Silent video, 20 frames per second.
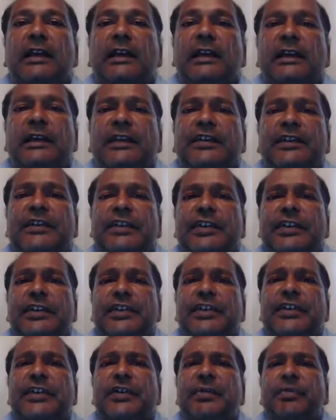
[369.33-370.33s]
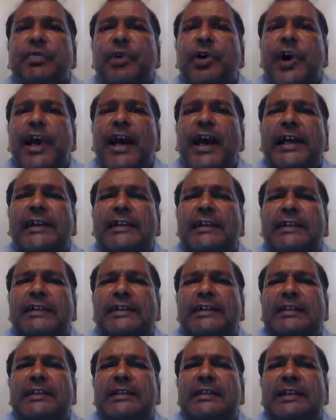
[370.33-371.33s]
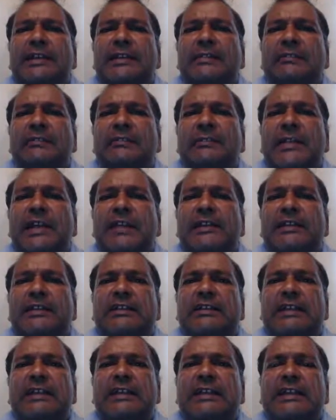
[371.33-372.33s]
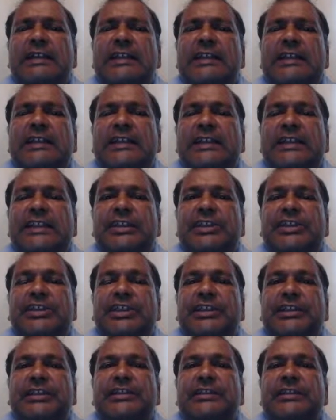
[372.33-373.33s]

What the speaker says: is, do you practically mentally condition